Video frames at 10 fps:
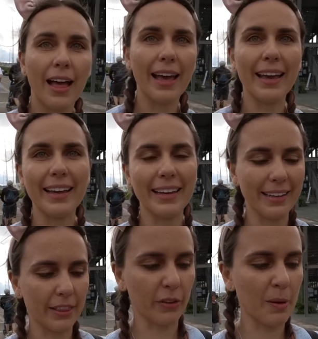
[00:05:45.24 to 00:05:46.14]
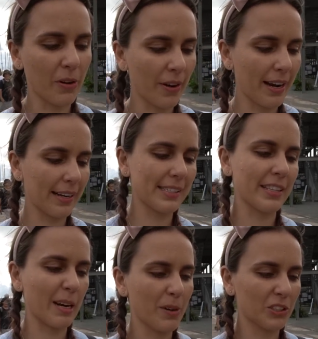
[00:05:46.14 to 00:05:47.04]
Hey, three more eggs,
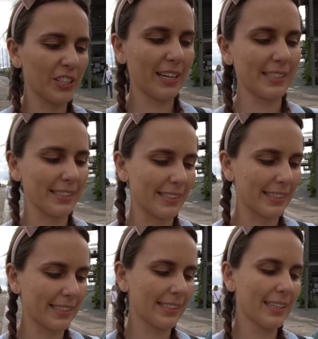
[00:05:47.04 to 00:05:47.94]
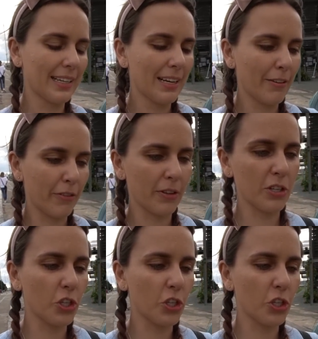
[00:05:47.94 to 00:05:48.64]
three more chances oh, really? for the